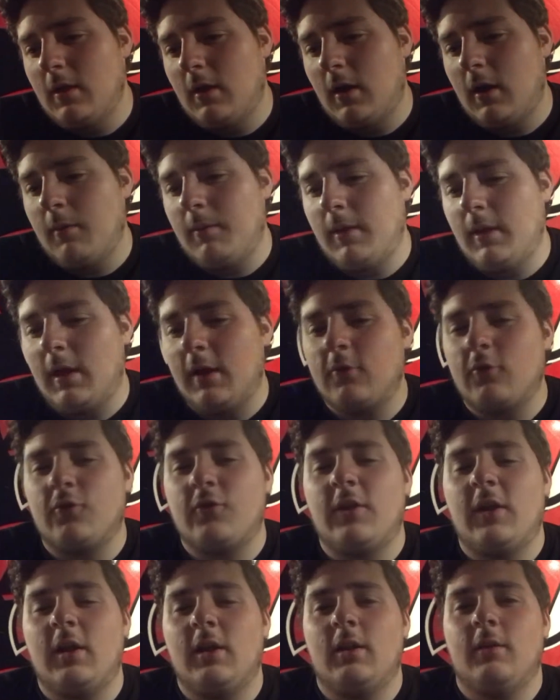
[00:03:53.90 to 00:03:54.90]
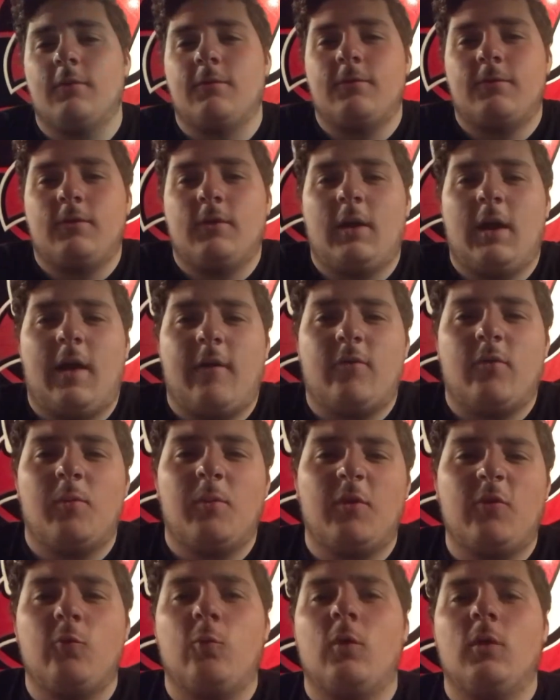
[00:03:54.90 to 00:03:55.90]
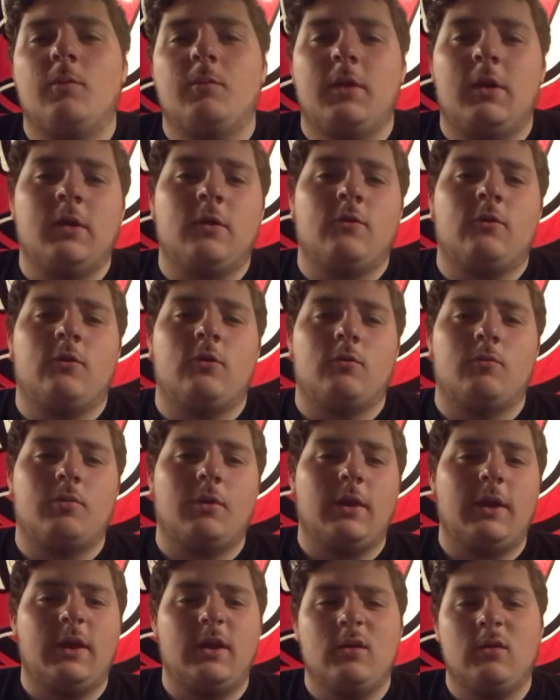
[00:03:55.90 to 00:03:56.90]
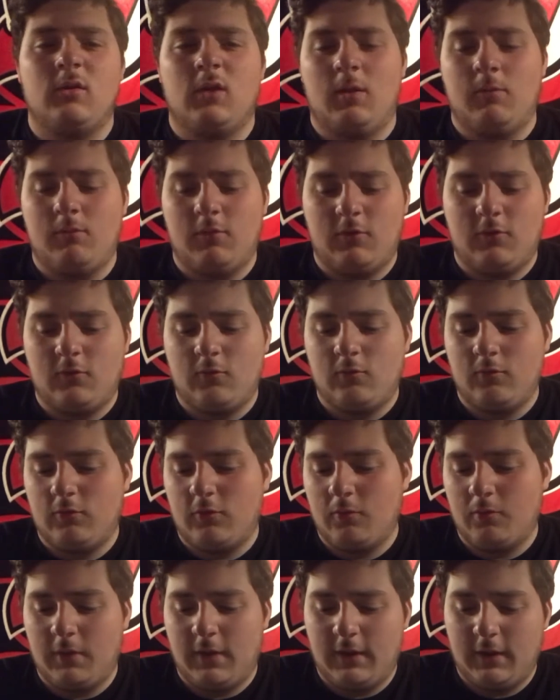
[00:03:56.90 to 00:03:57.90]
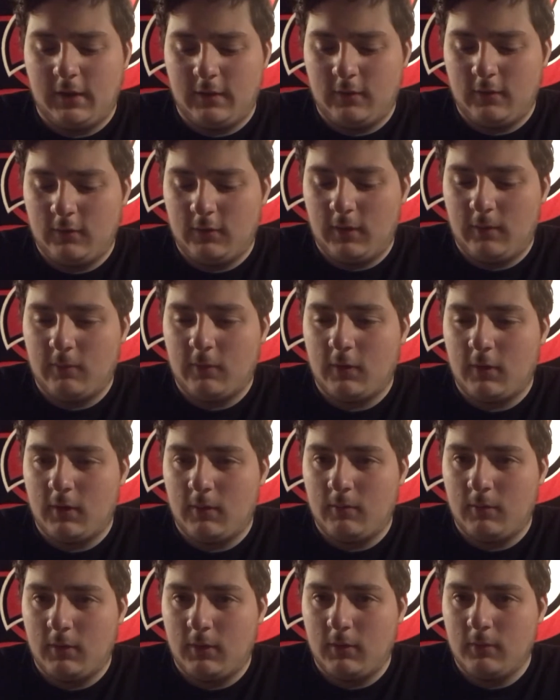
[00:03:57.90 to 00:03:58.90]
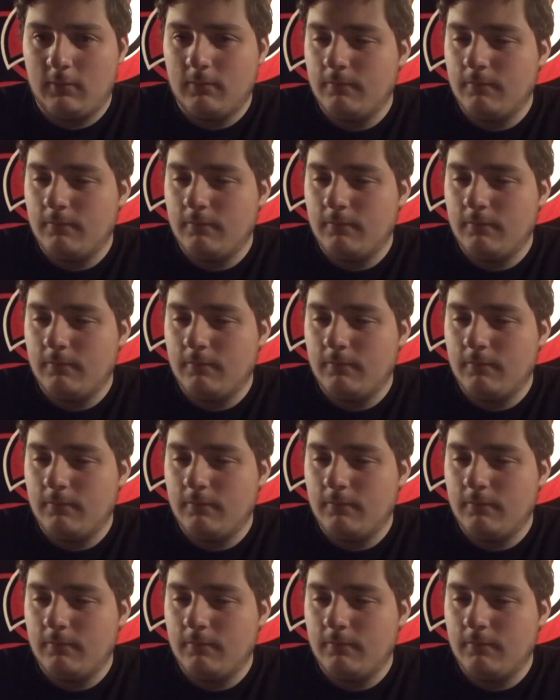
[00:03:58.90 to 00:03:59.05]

I understand if you have to miss one because they're playing at the same time, but